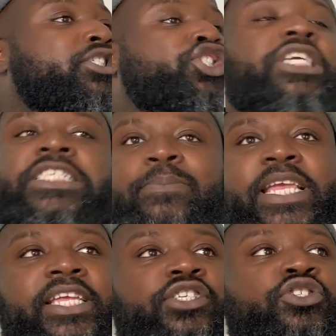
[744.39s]
just
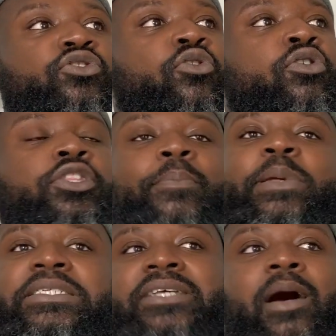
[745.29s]
making sure the
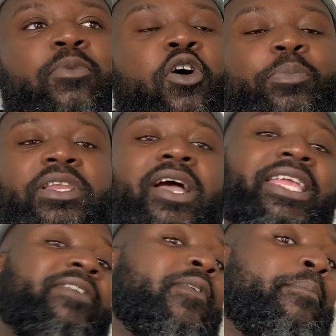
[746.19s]
bits that I'm copying are
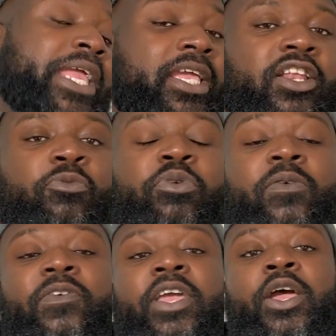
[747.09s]
either making a
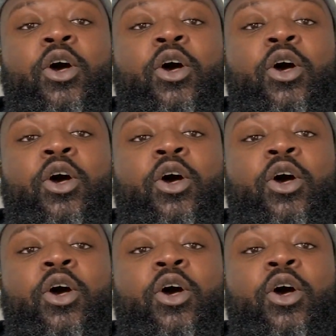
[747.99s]
profit